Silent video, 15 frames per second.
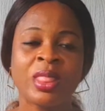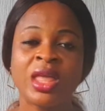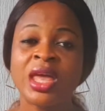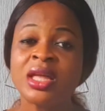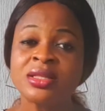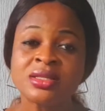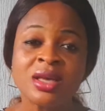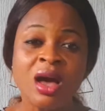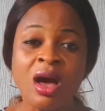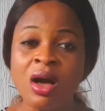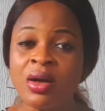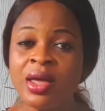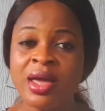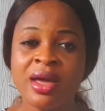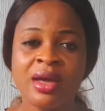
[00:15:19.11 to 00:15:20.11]
It's
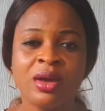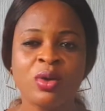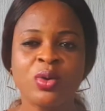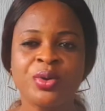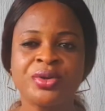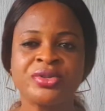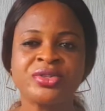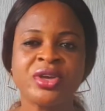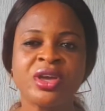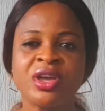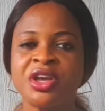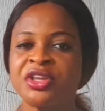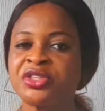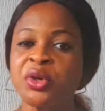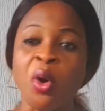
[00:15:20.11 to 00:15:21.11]
okay. Or you say
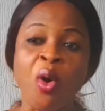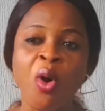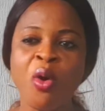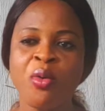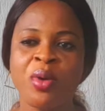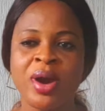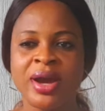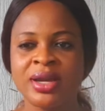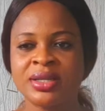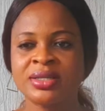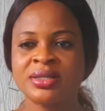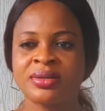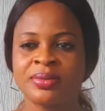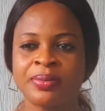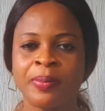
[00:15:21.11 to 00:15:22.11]
it's all right.
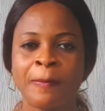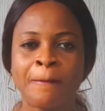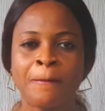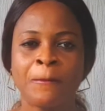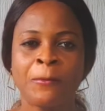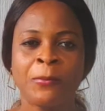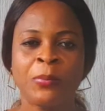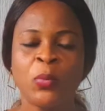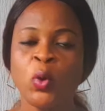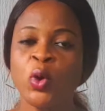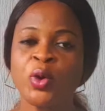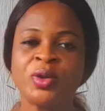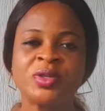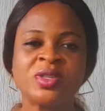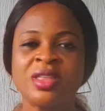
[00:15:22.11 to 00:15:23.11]
Or
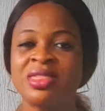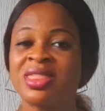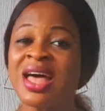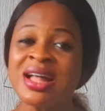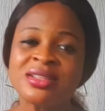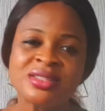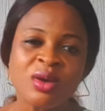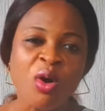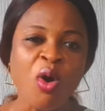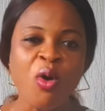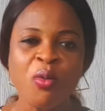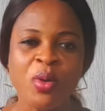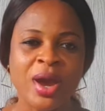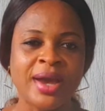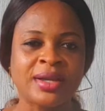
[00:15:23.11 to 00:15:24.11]
you say that's all
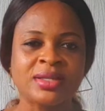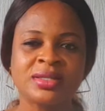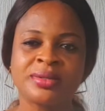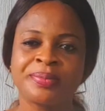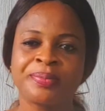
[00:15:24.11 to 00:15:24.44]
right.